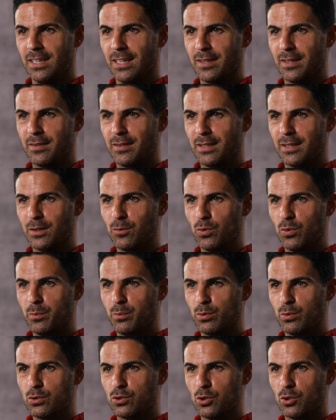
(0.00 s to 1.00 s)
I think we
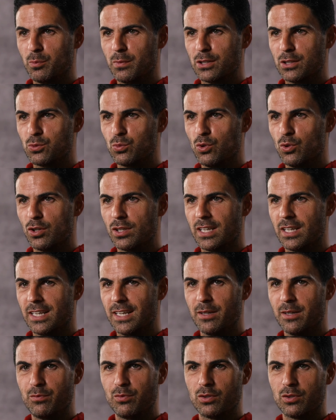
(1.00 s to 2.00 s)
put so much work
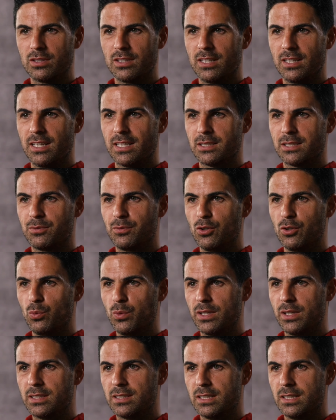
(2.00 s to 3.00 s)
and effort in the last few
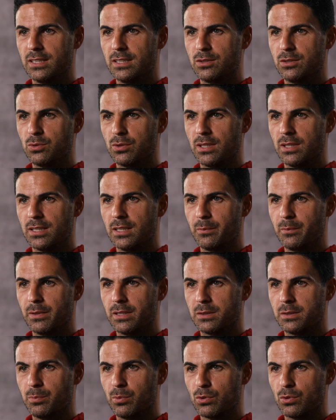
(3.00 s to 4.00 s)
weeks to get the
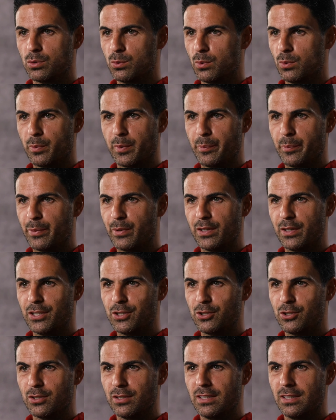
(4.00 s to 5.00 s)
best possible
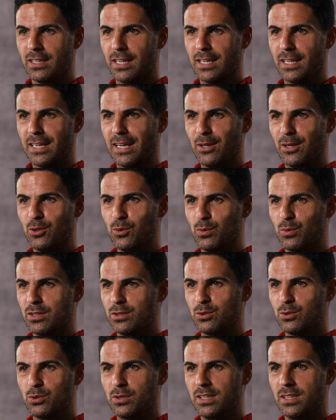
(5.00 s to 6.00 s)
preparation, and now you
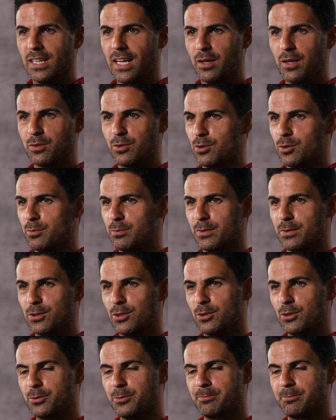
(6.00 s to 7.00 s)
want to see the outcome.
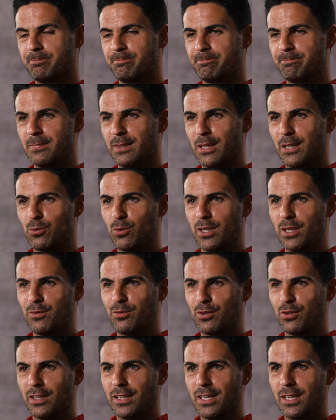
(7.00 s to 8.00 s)
So, ready
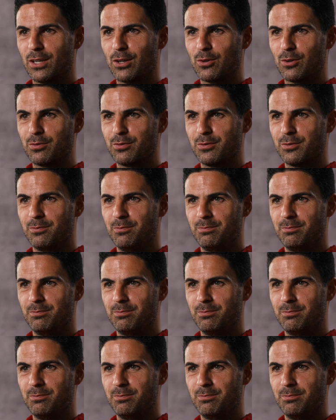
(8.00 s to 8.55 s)
for the kickoff.